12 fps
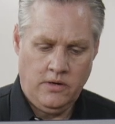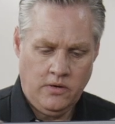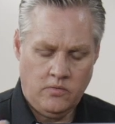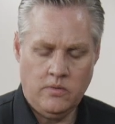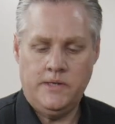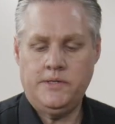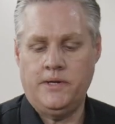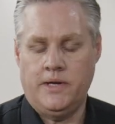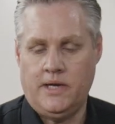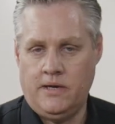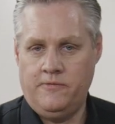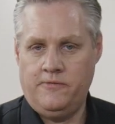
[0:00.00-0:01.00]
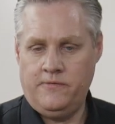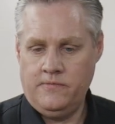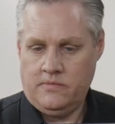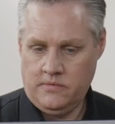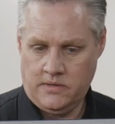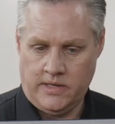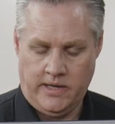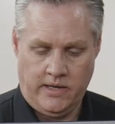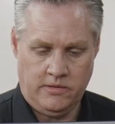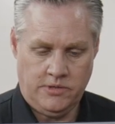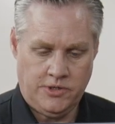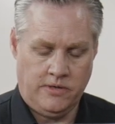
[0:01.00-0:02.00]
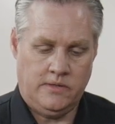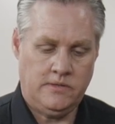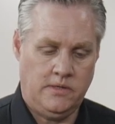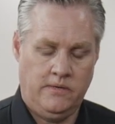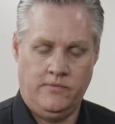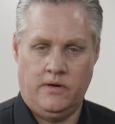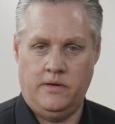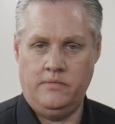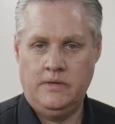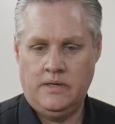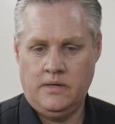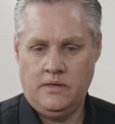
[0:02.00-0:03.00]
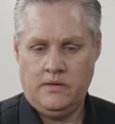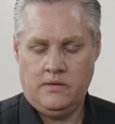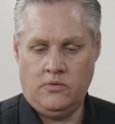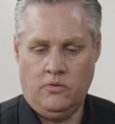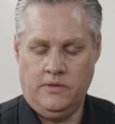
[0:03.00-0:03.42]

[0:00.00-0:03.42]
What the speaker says: not always going to have shots that have got all